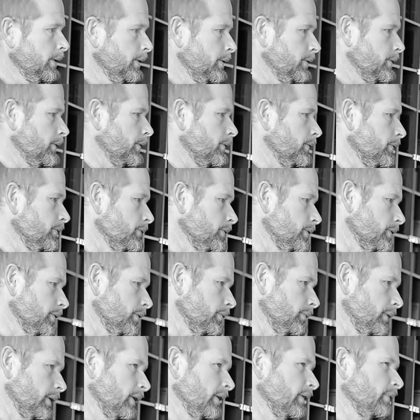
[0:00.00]
So
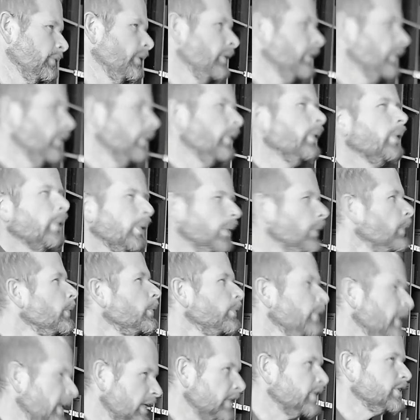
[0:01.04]
consequently, all
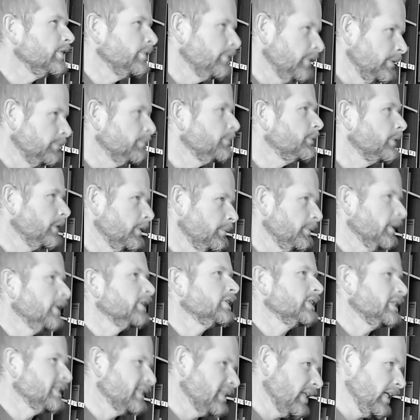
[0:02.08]
they're doing pretty
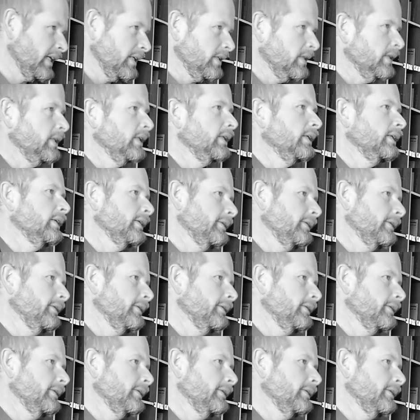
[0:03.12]
much is technique.